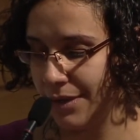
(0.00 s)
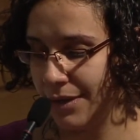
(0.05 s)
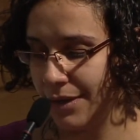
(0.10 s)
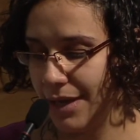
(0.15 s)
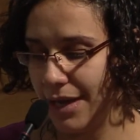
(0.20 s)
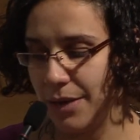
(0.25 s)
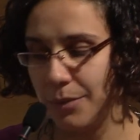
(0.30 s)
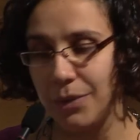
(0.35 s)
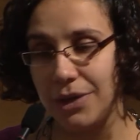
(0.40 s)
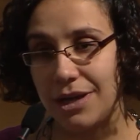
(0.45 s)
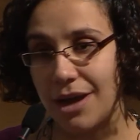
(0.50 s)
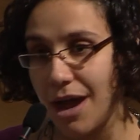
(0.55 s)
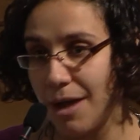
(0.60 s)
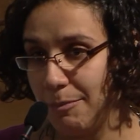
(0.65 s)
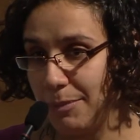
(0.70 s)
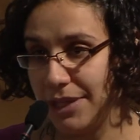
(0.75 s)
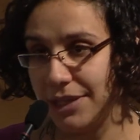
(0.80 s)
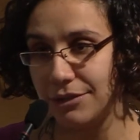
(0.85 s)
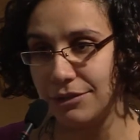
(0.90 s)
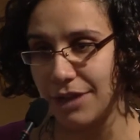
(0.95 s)
it would not
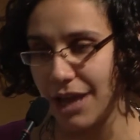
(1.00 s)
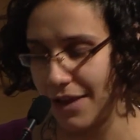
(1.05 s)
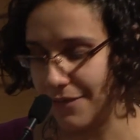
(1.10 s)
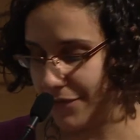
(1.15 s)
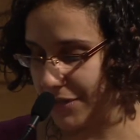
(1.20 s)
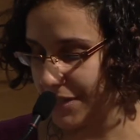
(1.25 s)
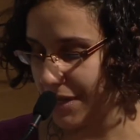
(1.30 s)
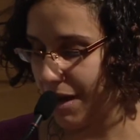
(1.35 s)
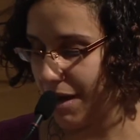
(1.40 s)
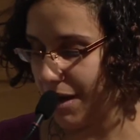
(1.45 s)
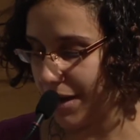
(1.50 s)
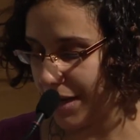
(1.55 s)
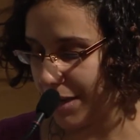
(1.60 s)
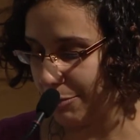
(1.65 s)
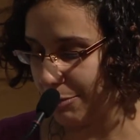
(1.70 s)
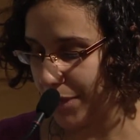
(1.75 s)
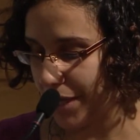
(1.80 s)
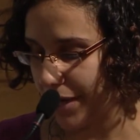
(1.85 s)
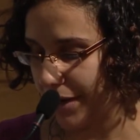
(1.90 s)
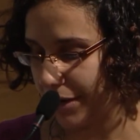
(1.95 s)
be their life as a hockey
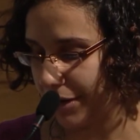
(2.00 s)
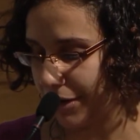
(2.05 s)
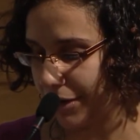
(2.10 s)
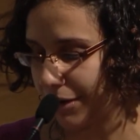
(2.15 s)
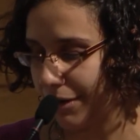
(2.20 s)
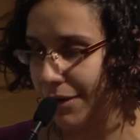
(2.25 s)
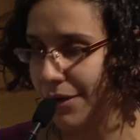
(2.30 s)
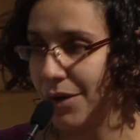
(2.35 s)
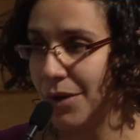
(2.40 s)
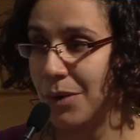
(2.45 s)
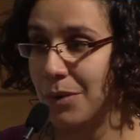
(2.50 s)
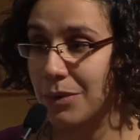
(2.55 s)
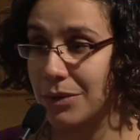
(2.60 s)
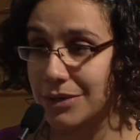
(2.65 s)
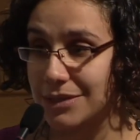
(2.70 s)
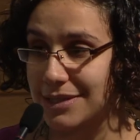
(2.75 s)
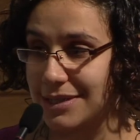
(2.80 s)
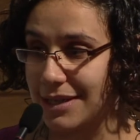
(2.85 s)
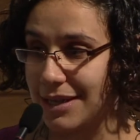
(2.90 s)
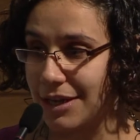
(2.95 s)
player or
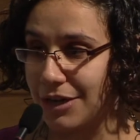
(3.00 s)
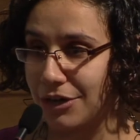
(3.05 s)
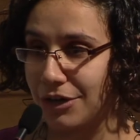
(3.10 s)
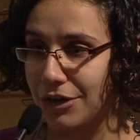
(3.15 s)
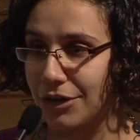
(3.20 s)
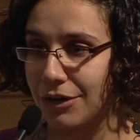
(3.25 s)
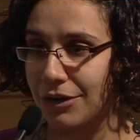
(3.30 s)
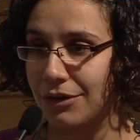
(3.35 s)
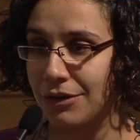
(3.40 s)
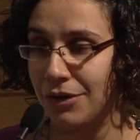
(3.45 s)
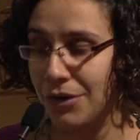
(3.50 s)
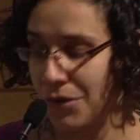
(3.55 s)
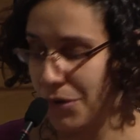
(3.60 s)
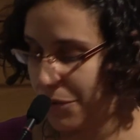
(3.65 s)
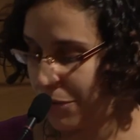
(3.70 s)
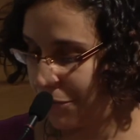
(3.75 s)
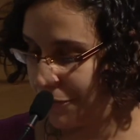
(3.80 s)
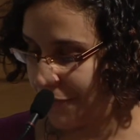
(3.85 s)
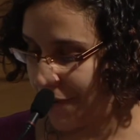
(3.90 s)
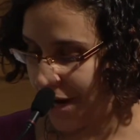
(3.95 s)
skier
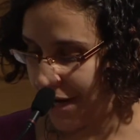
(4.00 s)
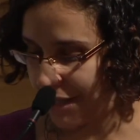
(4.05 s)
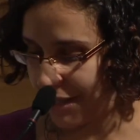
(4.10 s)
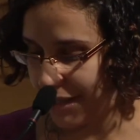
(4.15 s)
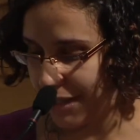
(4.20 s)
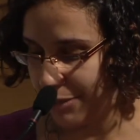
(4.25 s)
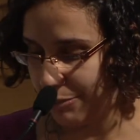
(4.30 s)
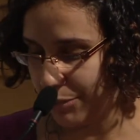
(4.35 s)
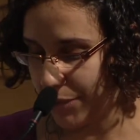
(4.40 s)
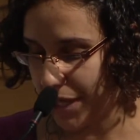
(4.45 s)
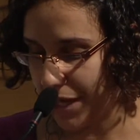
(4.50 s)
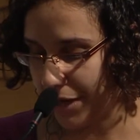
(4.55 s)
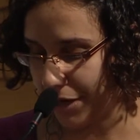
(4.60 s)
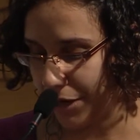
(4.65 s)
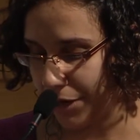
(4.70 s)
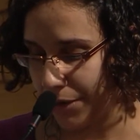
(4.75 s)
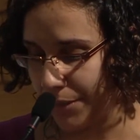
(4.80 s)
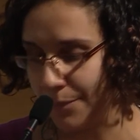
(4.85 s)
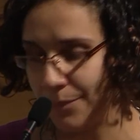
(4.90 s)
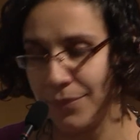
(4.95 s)
or violin
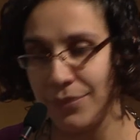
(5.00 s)
player